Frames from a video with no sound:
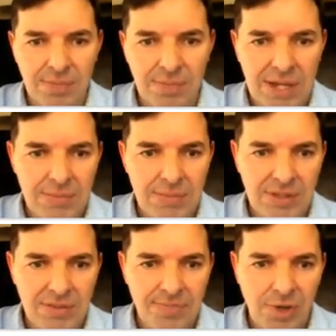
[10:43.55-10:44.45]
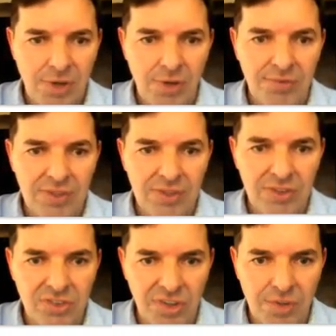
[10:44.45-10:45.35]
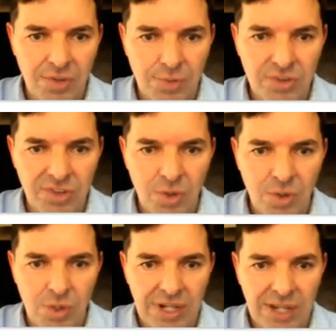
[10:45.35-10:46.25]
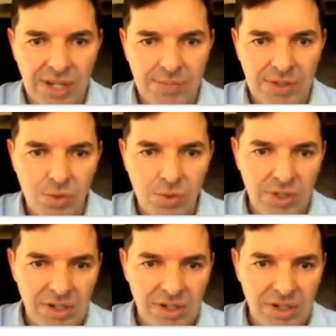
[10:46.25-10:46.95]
payment of 0.018 Bitcoin,